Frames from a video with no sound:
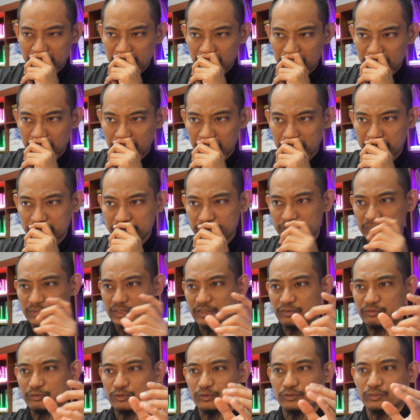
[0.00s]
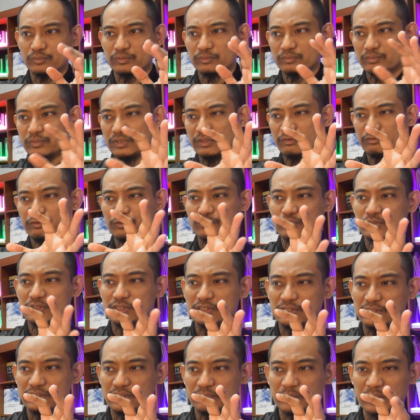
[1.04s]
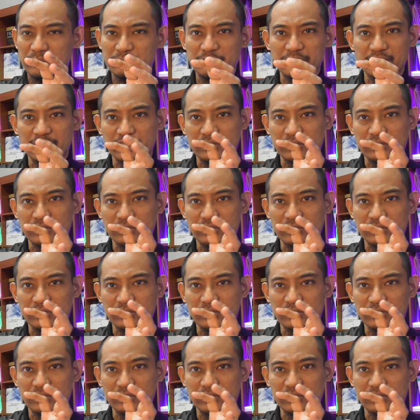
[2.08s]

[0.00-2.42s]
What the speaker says: if you see the Bible